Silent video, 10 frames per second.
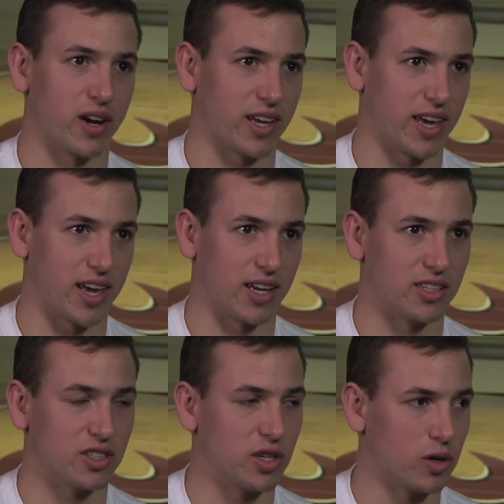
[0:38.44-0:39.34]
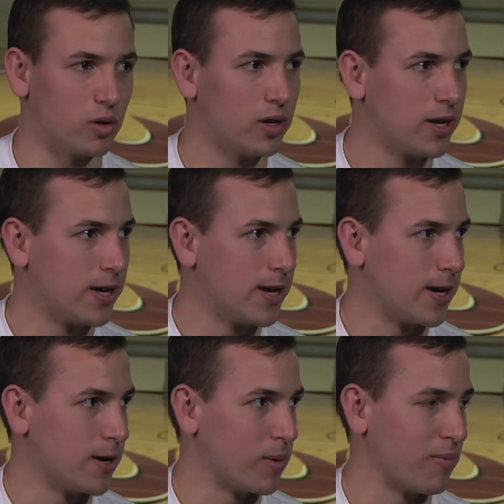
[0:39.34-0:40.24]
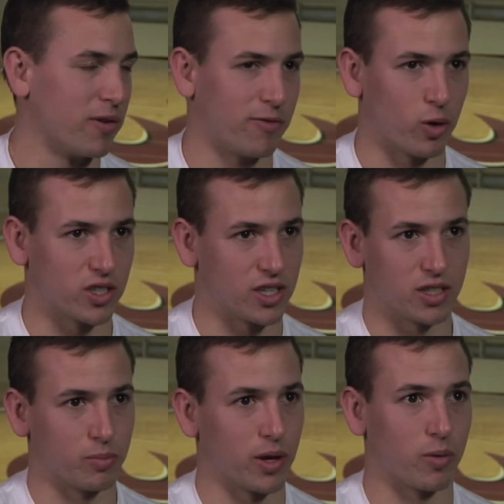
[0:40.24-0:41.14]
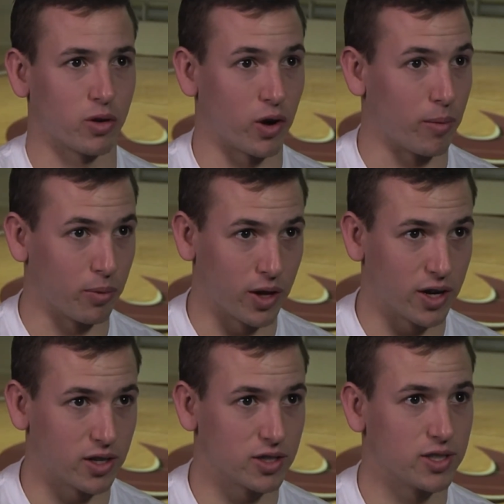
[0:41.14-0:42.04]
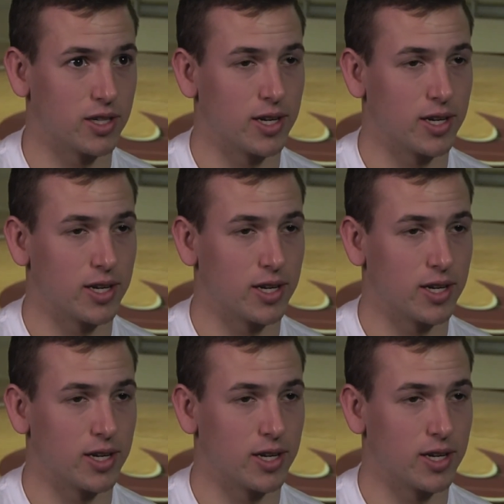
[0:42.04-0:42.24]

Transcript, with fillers: I can. And so um, I've been fortunate to play with great players,